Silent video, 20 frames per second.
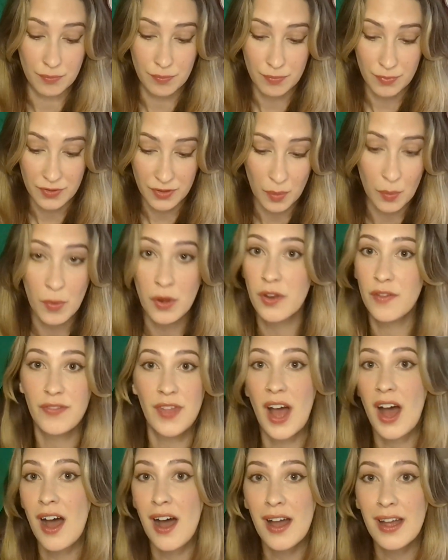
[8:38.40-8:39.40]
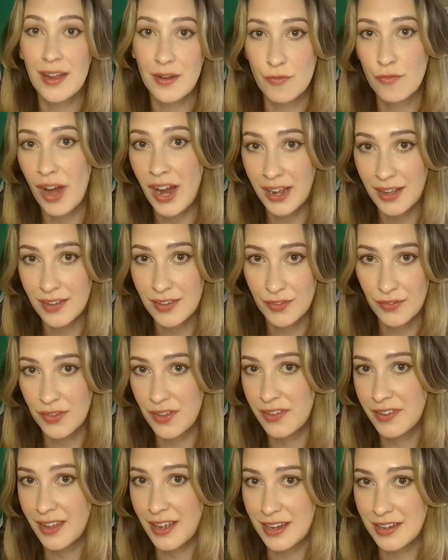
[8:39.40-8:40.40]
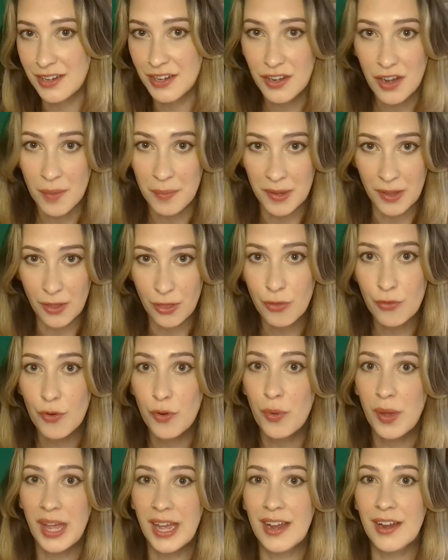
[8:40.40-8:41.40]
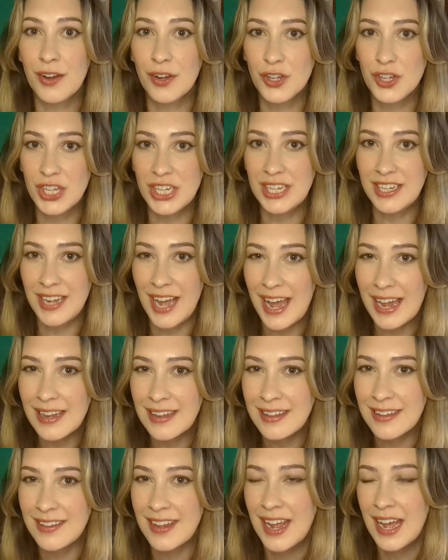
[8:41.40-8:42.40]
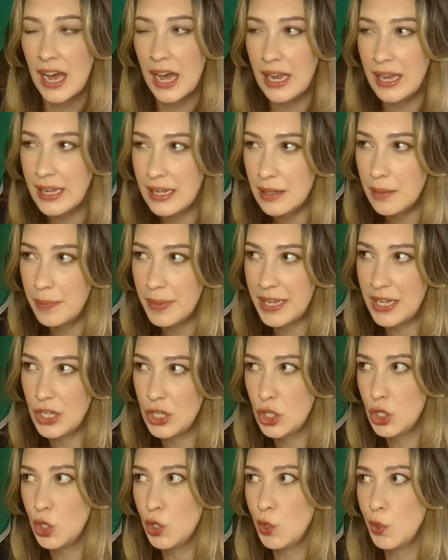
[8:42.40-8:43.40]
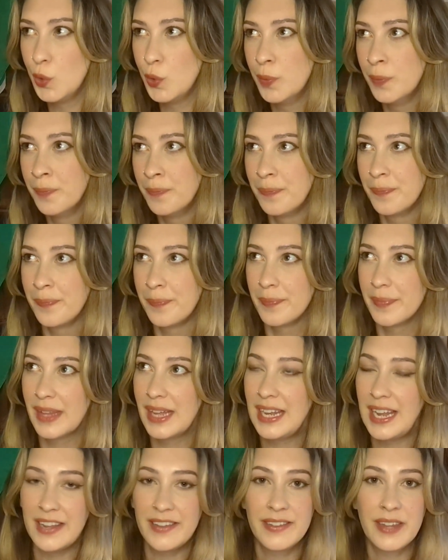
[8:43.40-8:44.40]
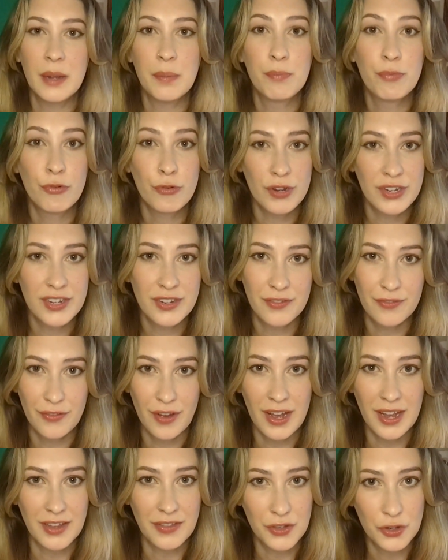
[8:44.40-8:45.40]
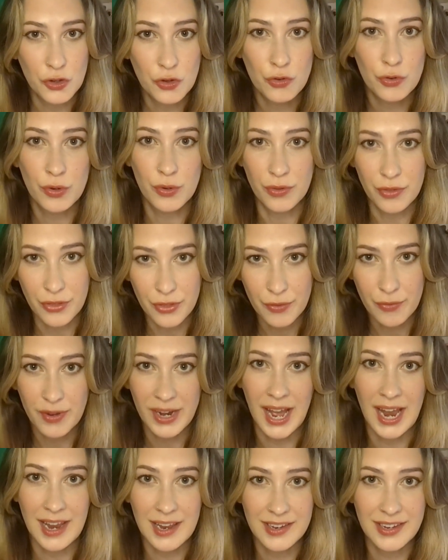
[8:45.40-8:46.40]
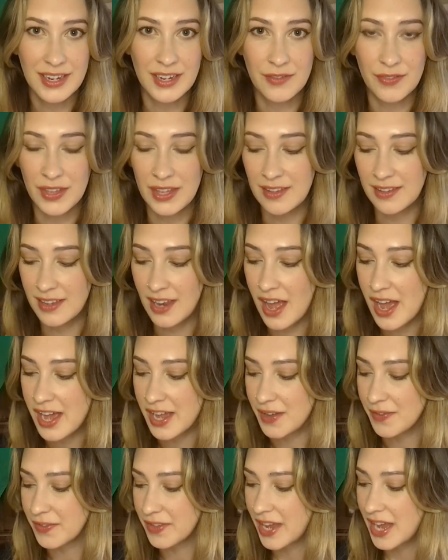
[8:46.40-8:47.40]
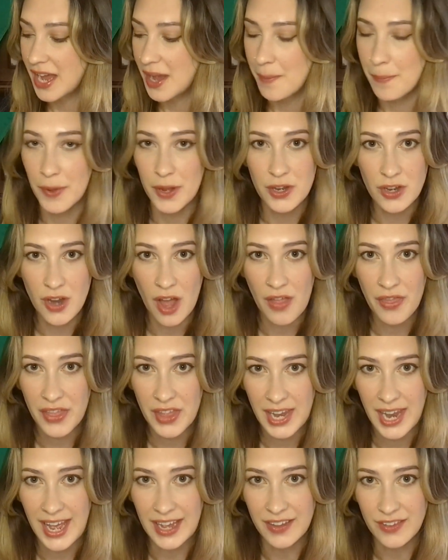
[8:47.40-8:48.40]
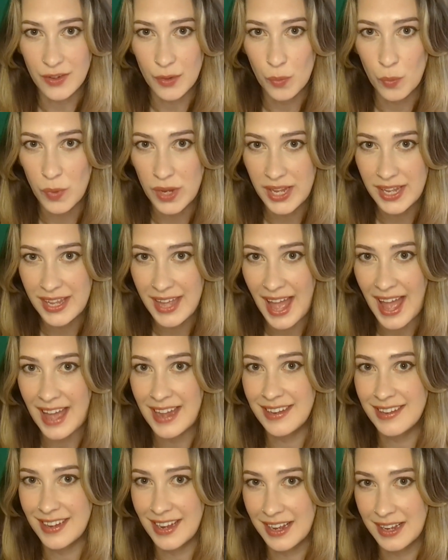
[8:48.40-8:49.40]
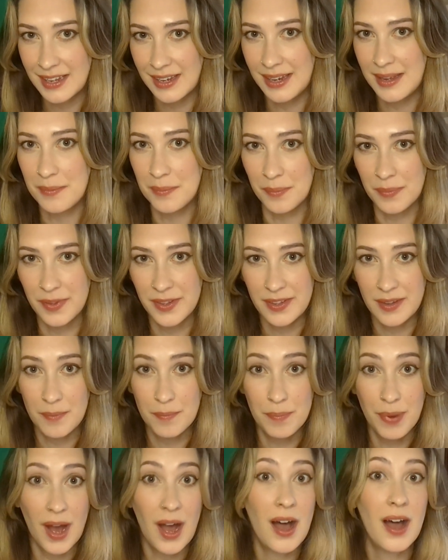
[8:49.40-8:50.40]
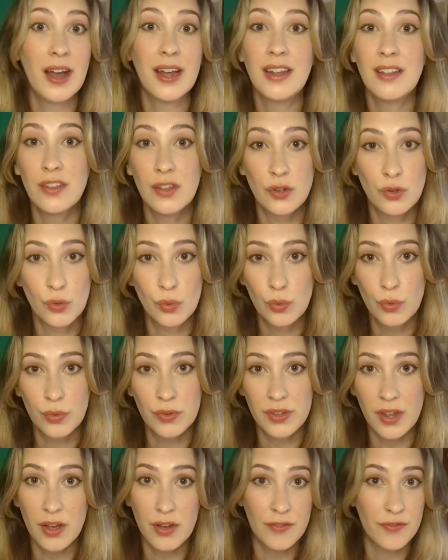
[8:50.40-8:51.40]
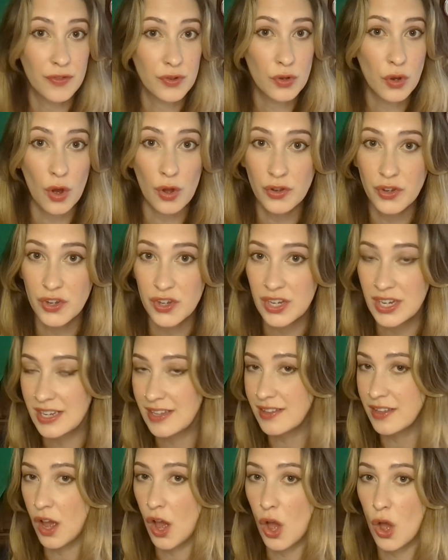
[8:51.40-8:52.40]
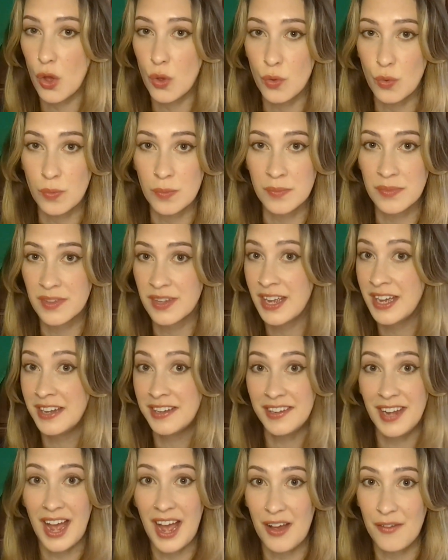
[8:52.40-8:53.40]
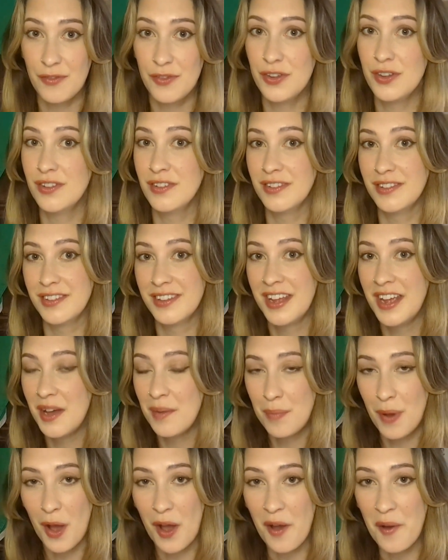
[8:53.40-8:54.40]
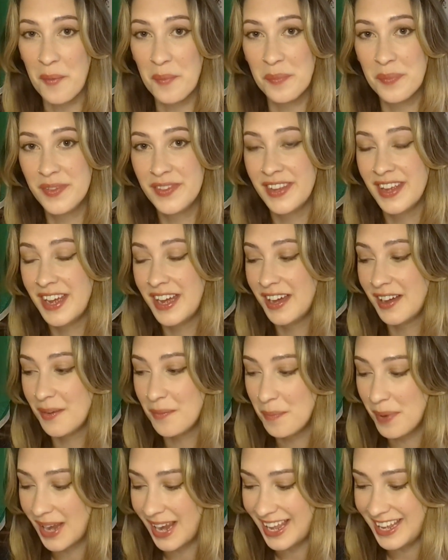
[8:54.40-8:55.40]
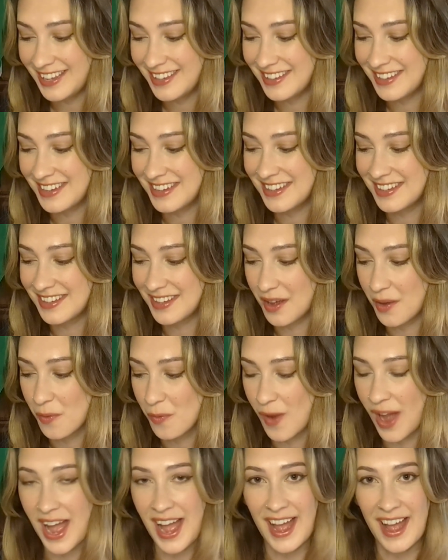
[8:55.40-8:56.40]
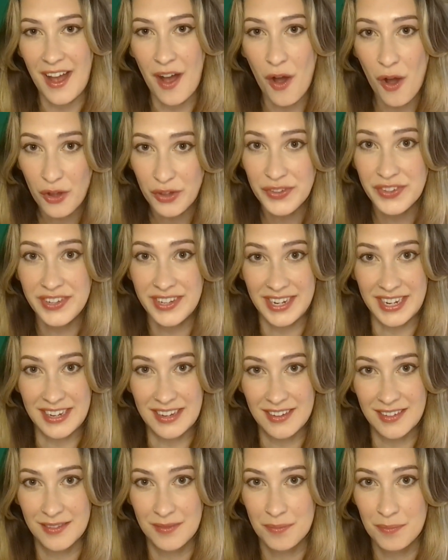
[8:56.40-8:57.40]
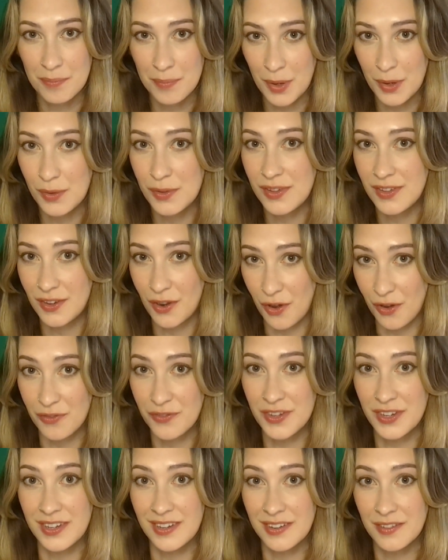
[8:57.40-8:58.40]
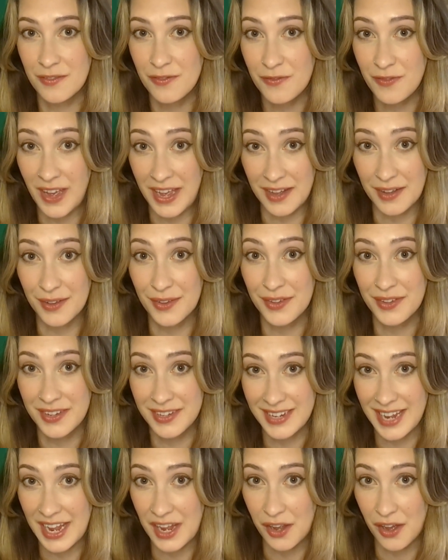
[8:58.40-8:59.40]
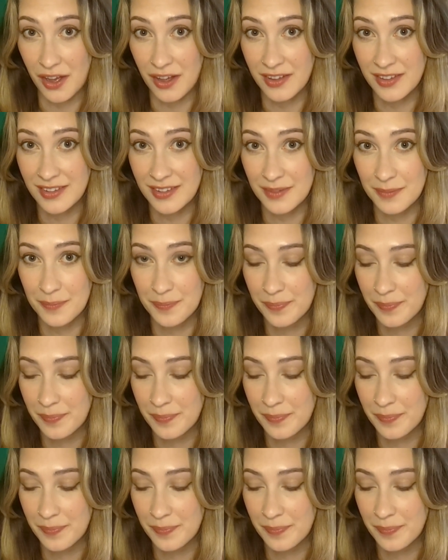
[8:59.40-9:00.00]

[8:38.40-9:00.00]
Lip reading: someone of the higher ranks of society coming through here. And she tends a little bit to, let's say, prettify the truth, the reality of these lives. But nonetheless, we get a glimpse behind the doors of cottages, homes, taverns, pubs, places where Austen most often fails to take us.